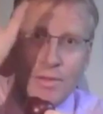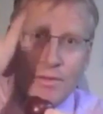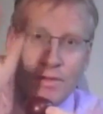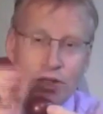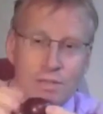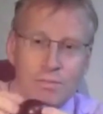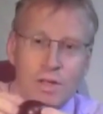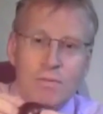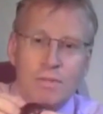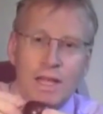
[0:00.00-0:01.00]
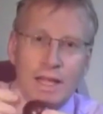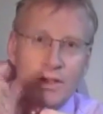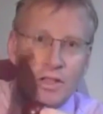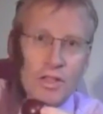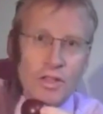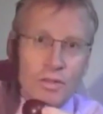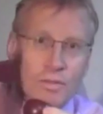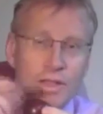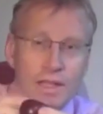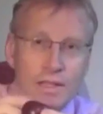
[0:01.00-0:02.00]
you've got the sperm collecting tube
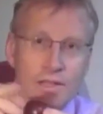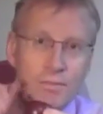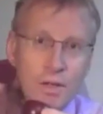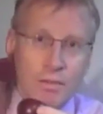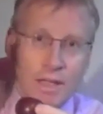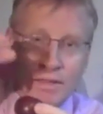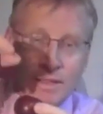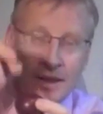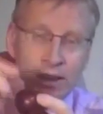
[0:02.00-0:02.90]
that takes the sperm out.